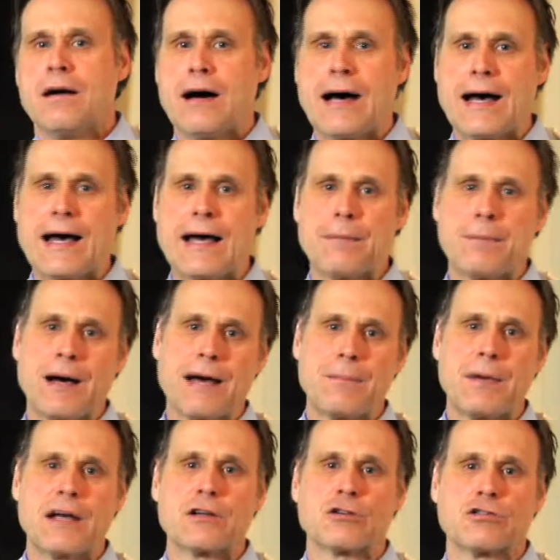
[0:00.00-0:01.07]
my
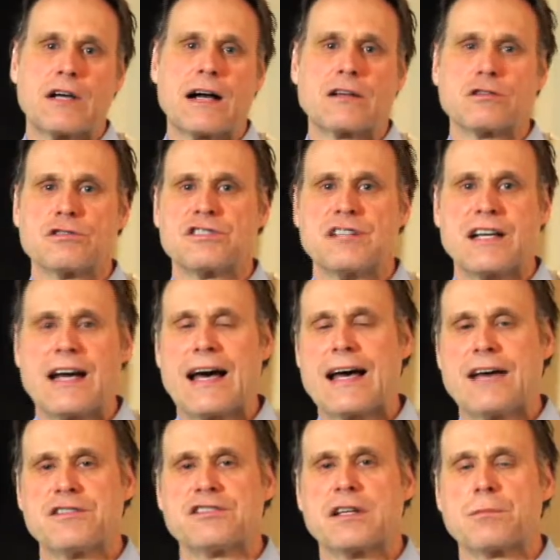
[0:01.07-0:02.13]
medical doctor said I
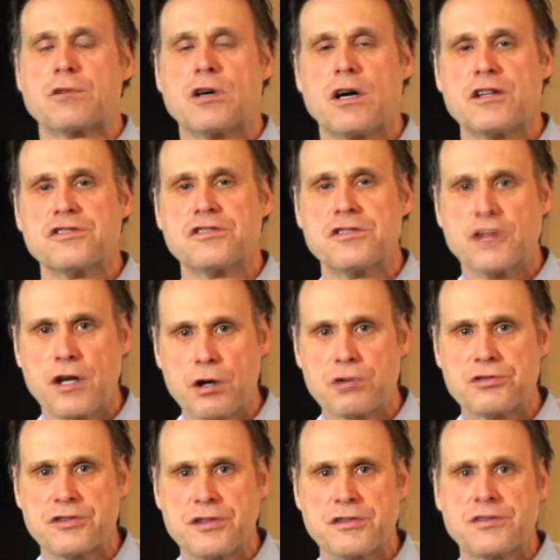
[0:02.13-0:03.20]
have something called
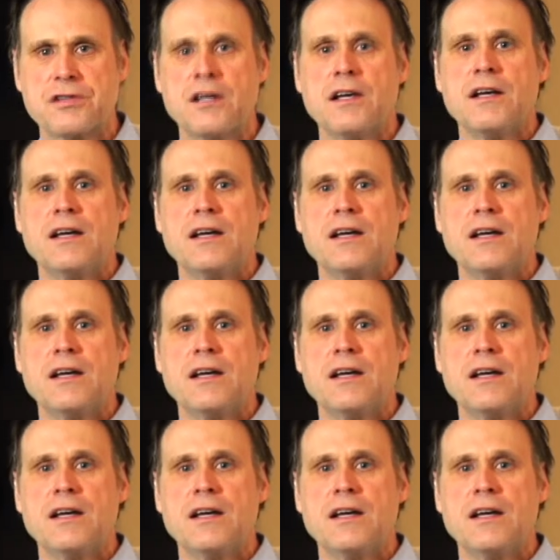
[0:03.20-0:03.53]
stenosis.